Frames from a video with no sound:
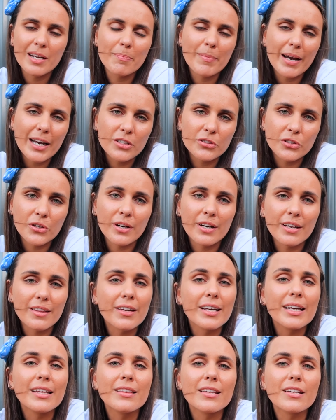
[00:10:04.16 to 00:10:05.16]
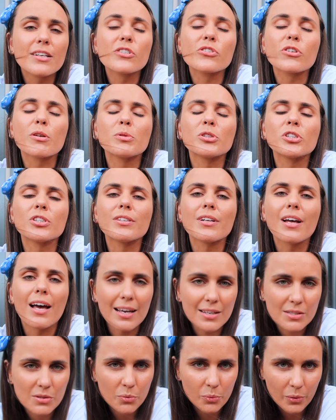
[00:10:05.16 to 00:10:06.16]
and Patreon in the description
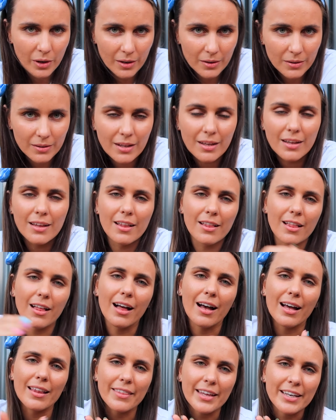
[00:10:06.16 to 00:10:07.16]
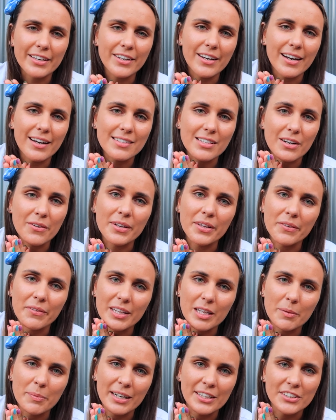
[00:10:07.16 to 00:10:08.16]
as well. Thank you guys, I really,
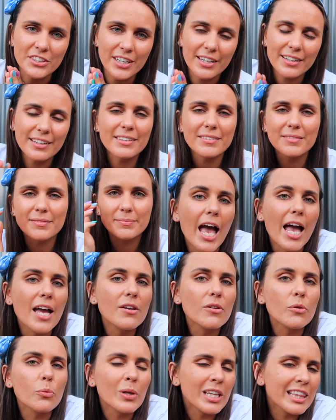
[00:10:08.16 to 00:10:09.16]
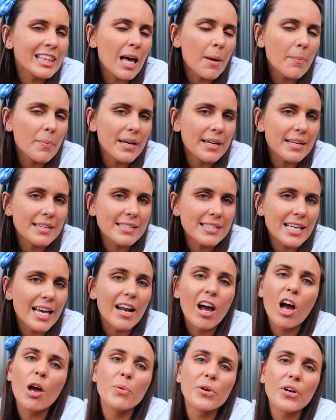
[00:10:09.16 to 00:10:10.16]
really appreciate it. And with that being
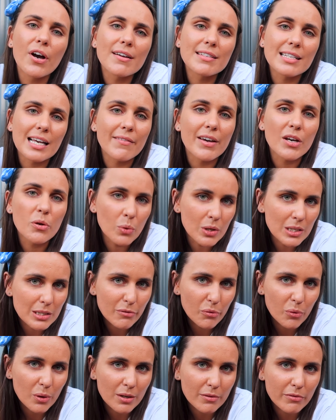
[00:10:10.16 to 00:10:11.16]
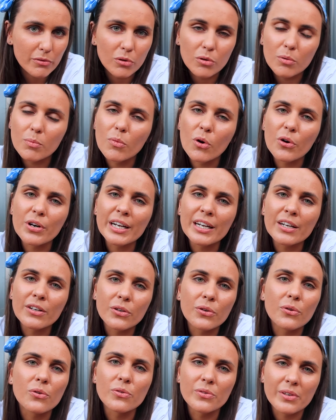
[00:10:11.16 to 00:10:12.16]
said, I hope you guys have a wonderful, wonderful morning,
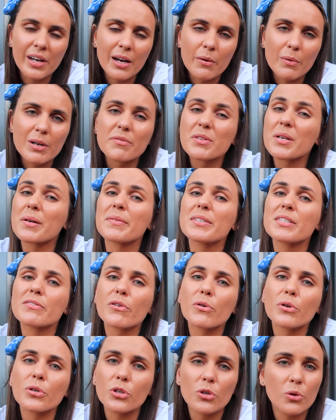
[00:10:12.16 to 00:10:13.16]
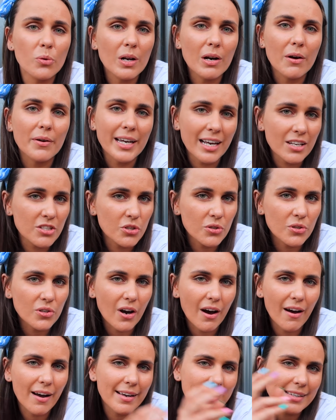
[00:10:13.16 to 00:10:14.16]
noon, night, whatever time it is for you, and I'll catch you
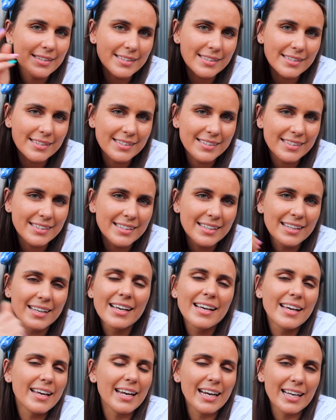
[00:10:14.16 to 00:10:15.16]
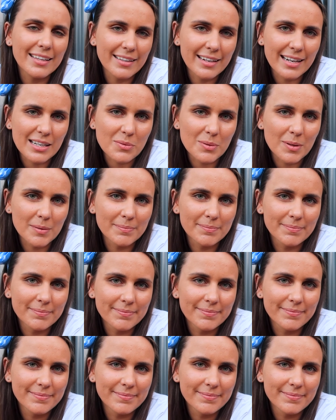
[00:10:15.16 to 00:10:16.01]
guys in the next one.